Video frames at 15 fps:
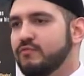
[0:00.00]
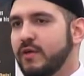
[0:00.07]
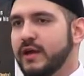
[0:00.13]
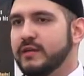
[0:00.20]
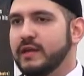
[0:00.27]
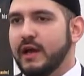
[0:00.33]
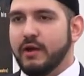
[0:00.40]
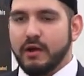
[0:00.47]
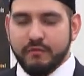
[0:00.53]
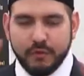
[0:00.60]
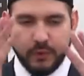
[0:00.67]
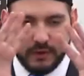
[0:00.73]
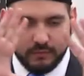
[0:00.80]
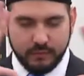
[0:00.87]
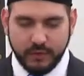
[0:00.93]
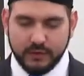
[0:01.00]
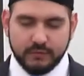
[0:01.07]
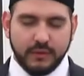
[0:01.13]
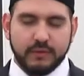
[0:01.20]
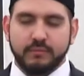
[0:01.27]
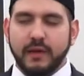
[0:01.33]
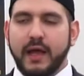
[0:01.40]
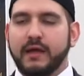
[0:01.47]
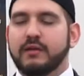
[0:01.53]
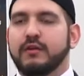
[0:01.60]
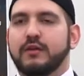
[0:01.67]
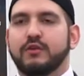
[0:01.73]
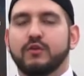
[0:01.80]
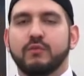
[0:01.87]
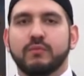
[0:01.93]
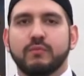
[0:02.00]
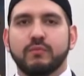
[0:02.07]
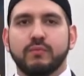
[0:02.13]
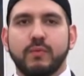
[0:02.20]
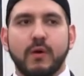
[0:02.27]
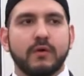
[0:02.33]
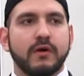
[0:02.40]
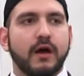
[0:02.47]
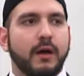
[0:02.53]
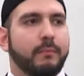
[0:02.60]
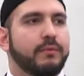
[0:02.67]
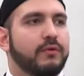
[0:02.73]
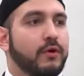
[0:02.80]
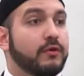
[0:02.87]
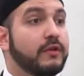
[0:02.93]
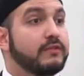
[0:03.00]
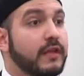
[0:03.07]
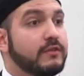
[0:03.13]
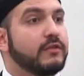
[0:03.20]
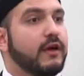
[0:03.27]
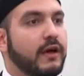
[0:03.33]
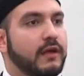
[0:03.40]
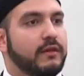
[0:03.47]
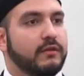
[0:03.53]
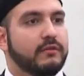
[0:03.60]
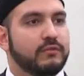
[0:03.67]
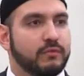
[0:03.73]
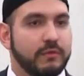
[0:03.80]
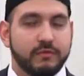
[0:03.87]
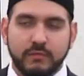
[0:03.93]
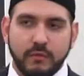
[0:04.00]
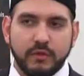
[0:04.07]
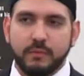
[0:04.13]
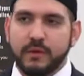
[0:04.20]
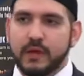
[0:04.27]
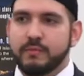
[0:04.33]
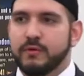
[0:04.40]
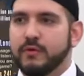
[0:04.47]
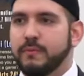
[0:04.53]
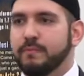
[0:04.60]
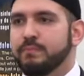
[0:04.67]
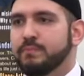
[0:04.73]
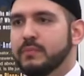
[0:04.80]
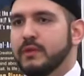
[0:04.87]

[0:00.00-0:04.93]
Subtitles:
right now, everything went black, and you woke up on a desert island with some other people,